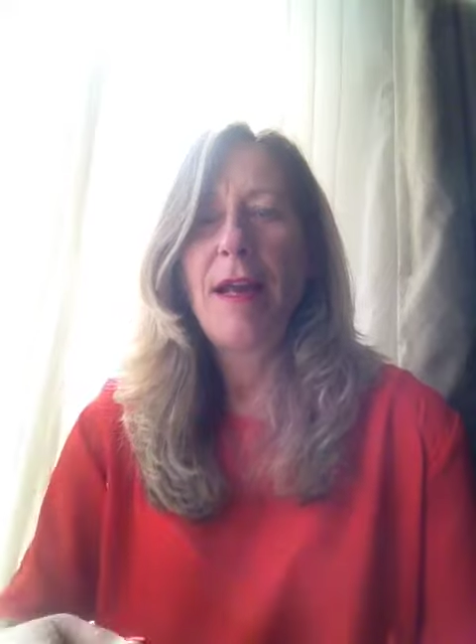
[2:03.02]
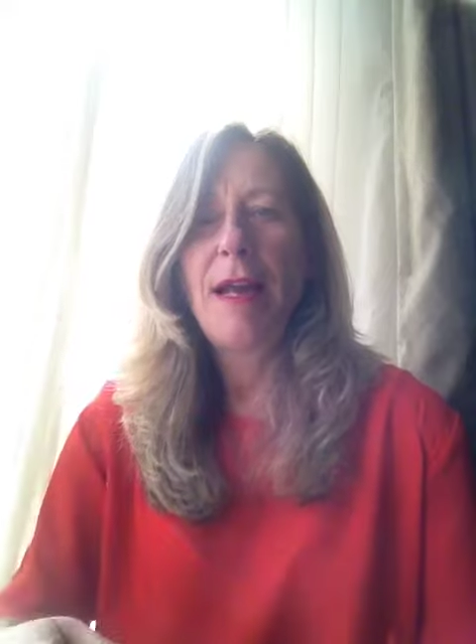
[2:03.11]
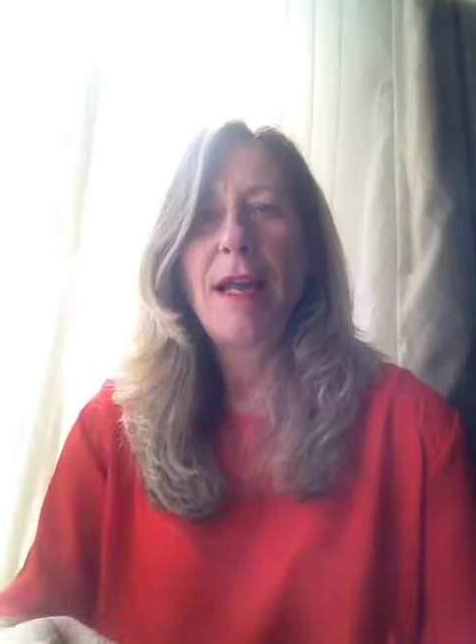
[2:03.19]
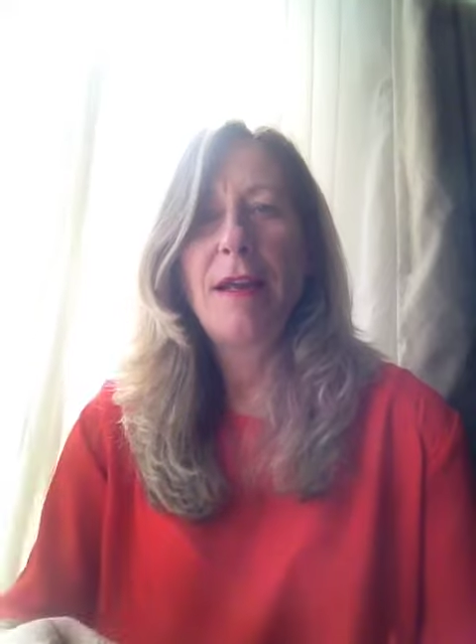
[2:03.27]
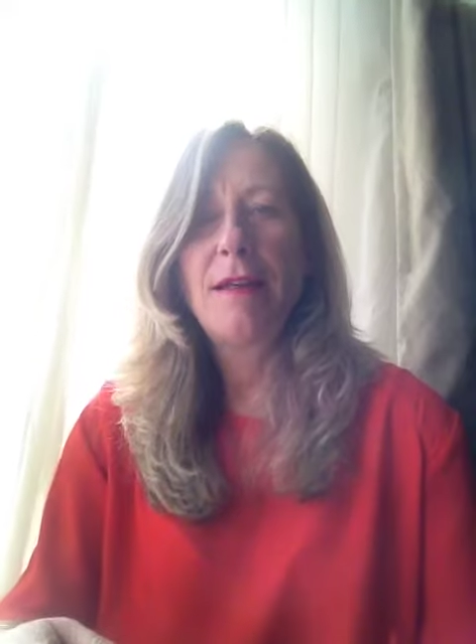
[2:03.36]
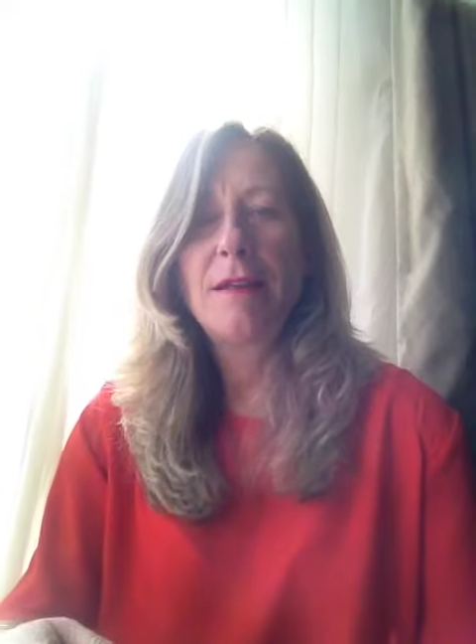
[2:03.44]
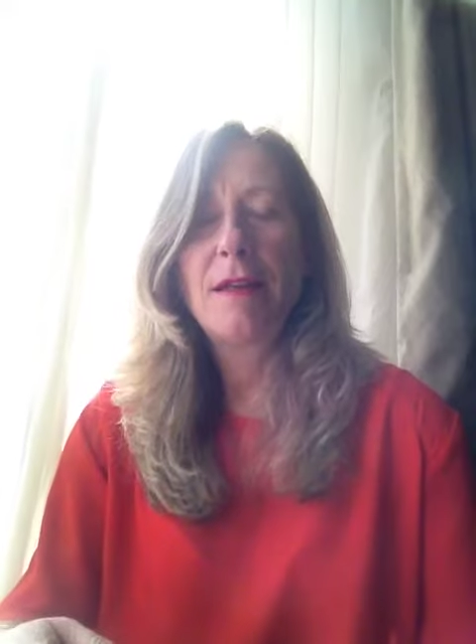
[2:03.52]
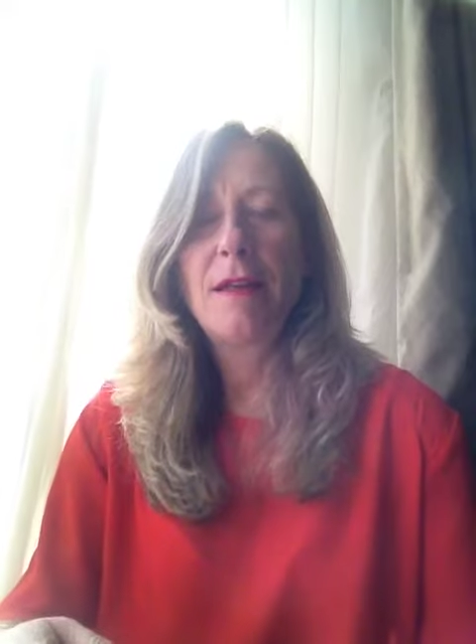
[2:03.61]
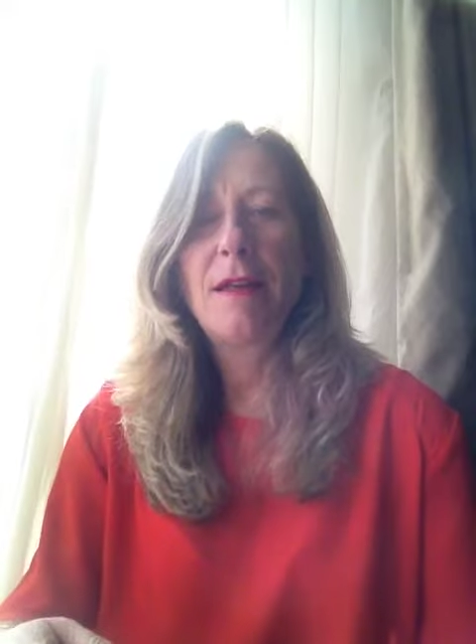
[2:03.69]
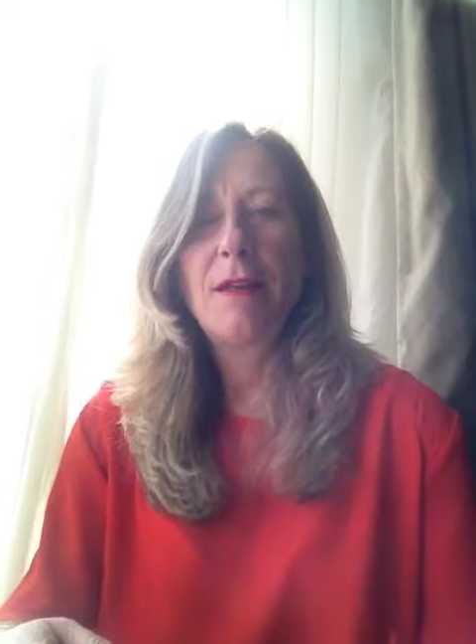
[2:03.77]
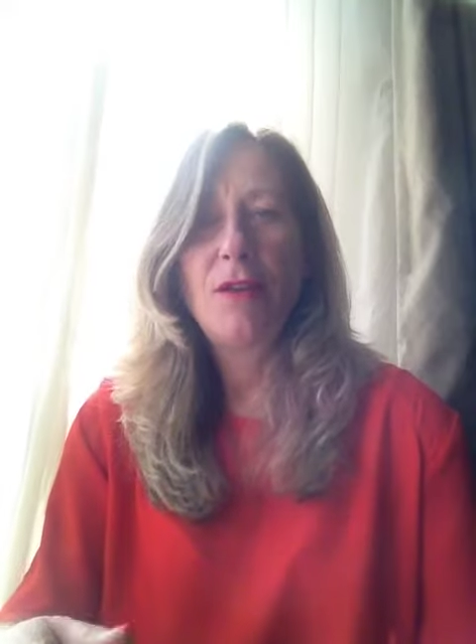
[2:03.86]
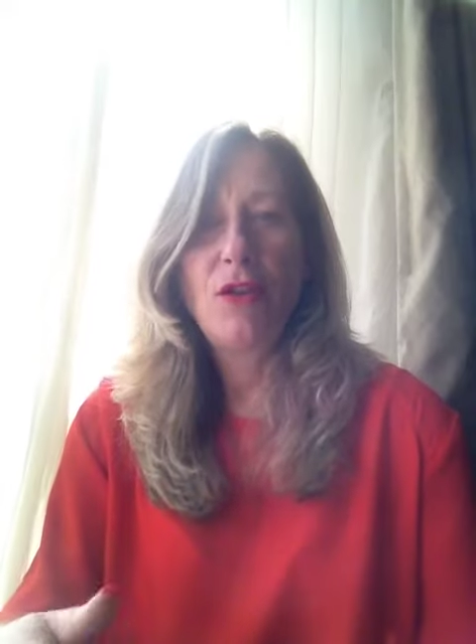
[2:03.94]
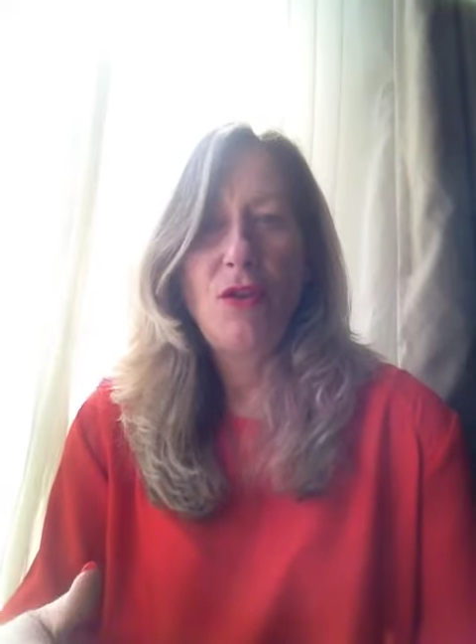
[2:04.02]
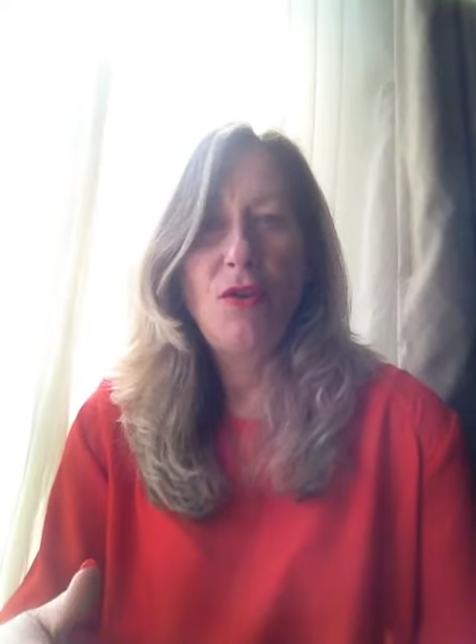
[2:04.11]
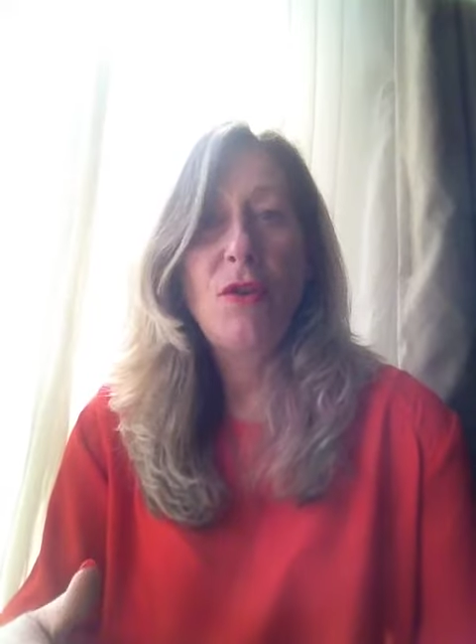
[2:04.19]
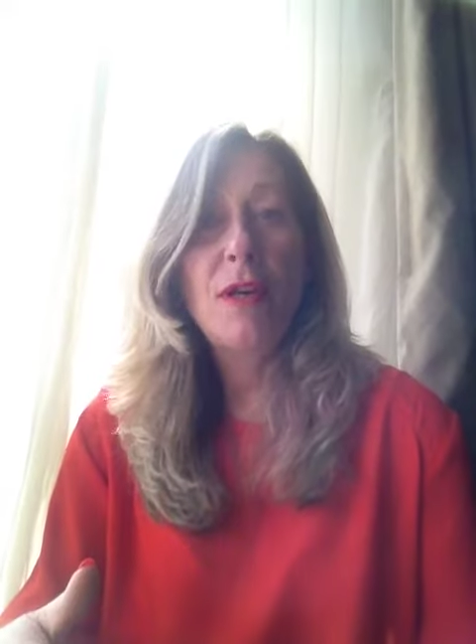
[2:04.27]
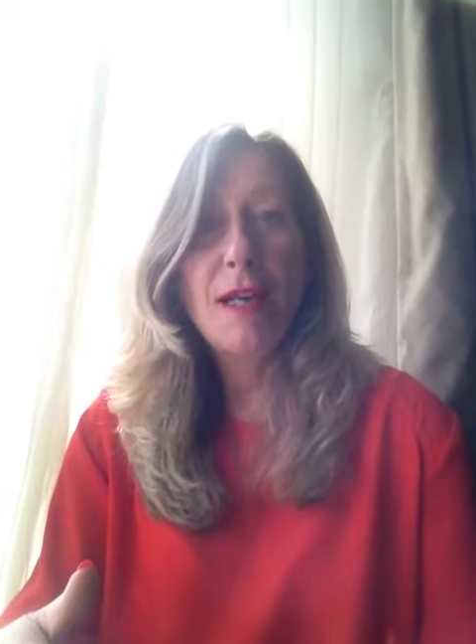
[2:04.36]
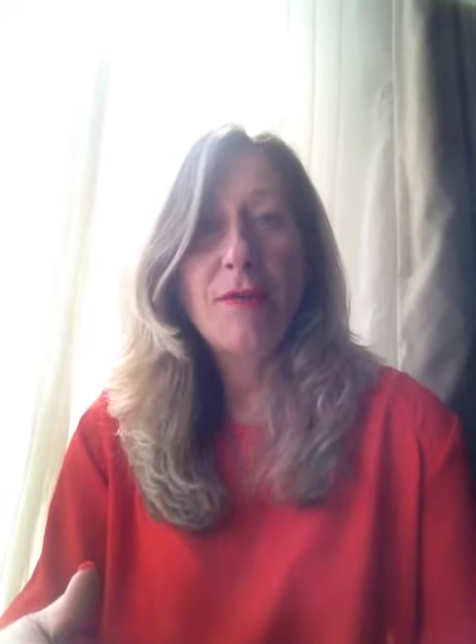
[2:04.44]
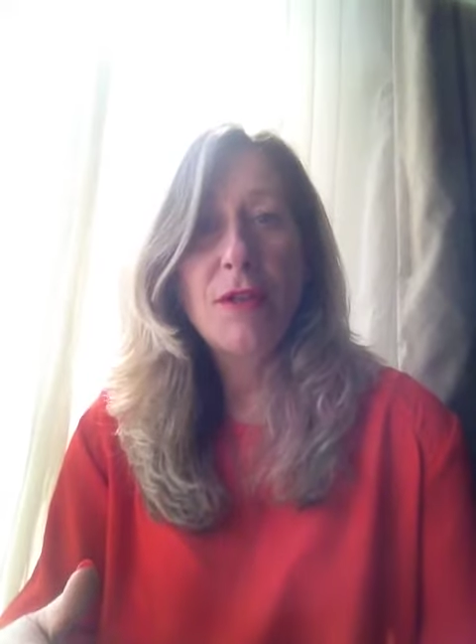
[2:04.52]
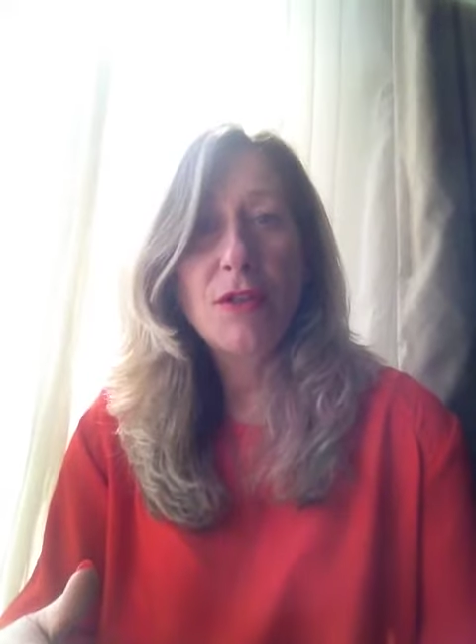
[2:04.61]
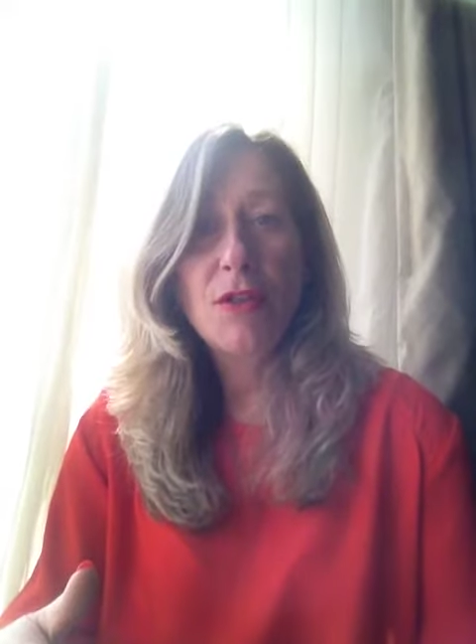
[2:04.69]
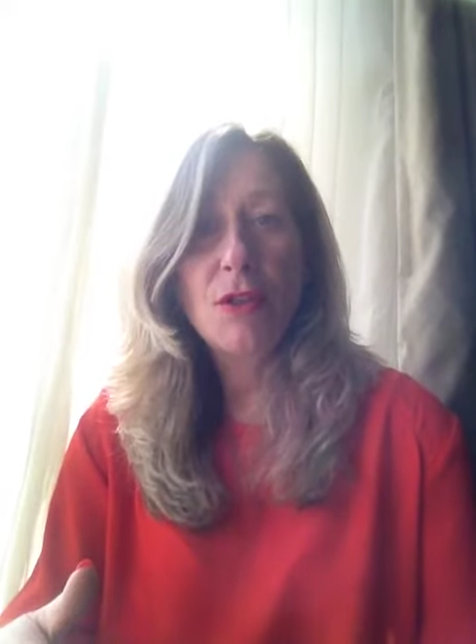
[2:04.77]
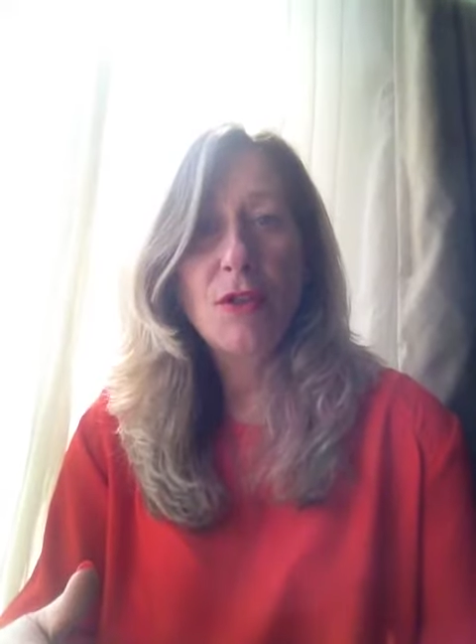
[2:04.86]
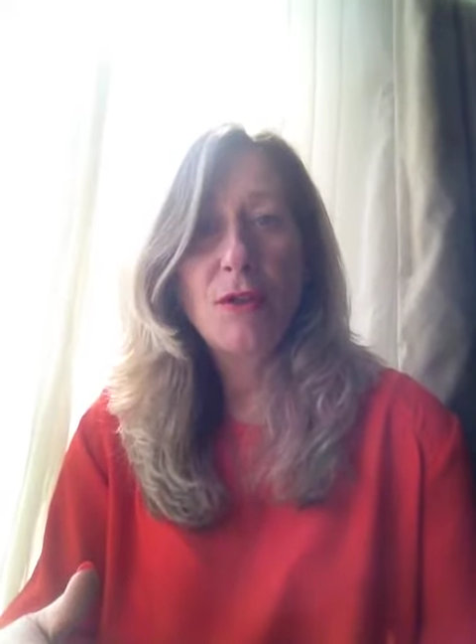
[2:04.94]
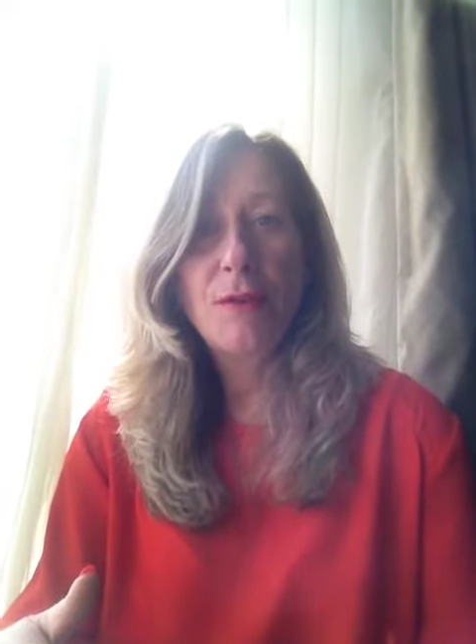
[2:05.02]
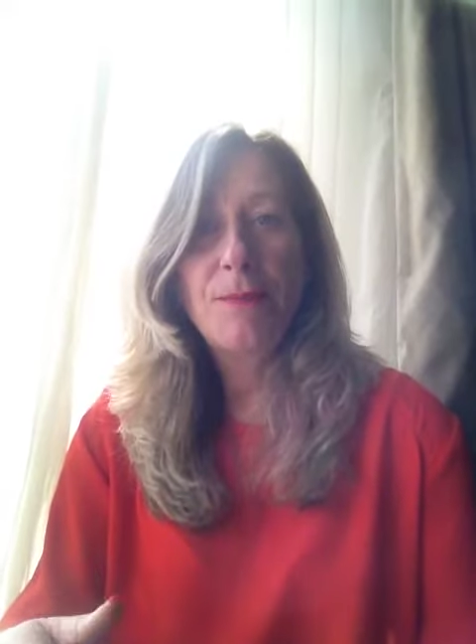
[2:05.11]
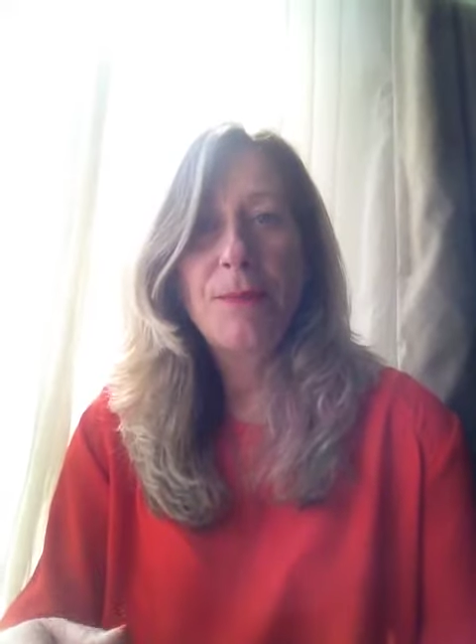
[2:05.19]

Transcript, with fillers: and you can have this too.